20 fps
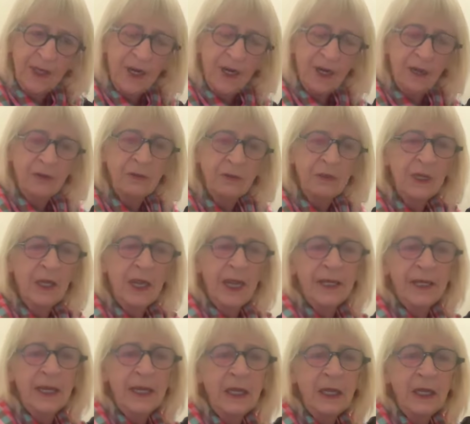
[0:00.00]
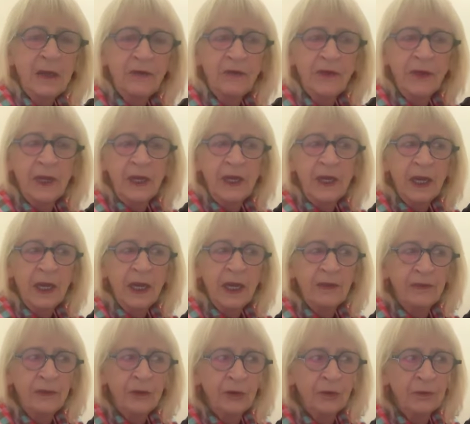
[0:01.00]
I couldn't get any of
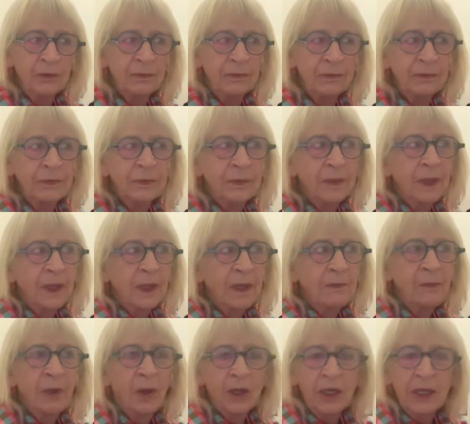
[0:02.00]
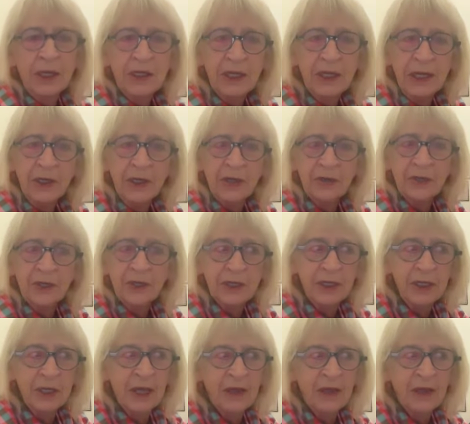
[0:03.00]
the film bodies interested.